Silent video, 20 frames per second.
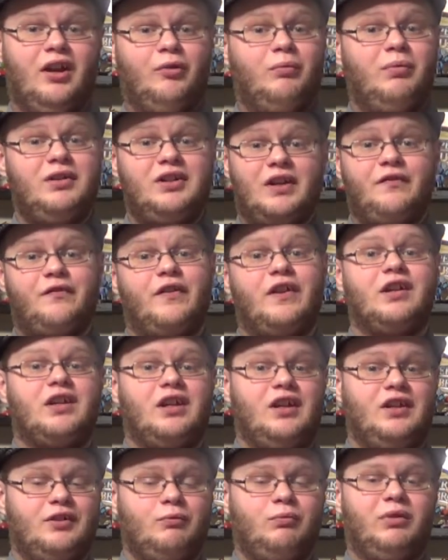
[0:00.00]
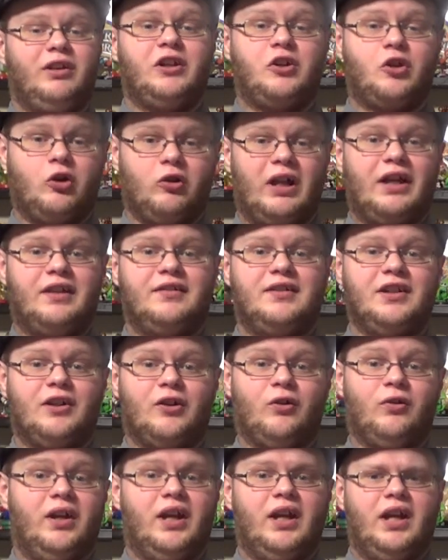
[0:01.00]
which I think is a really cool
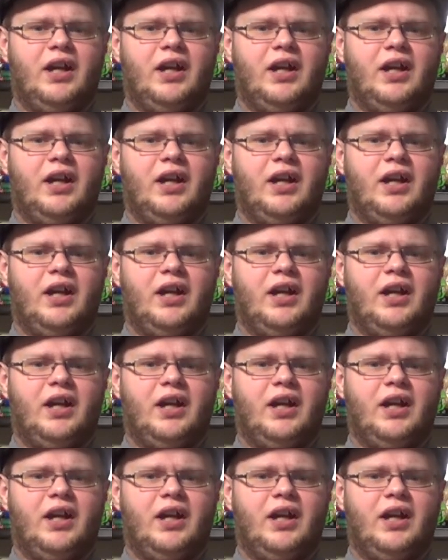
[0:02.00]
idea.